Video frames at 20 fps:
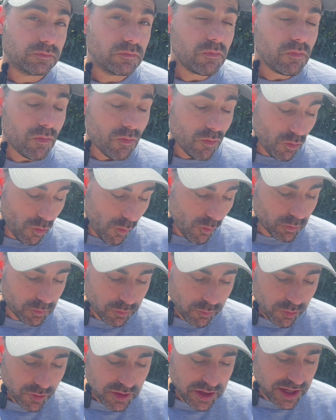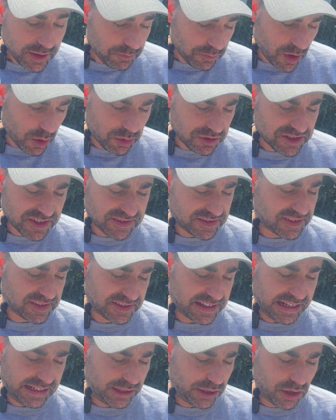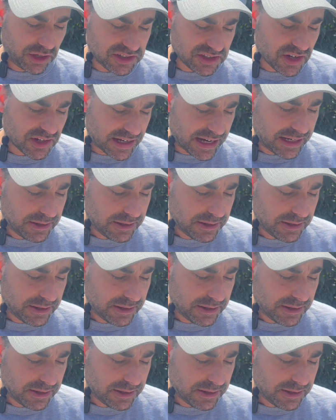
Yeah, I won't say it's insanely hot. It's okay.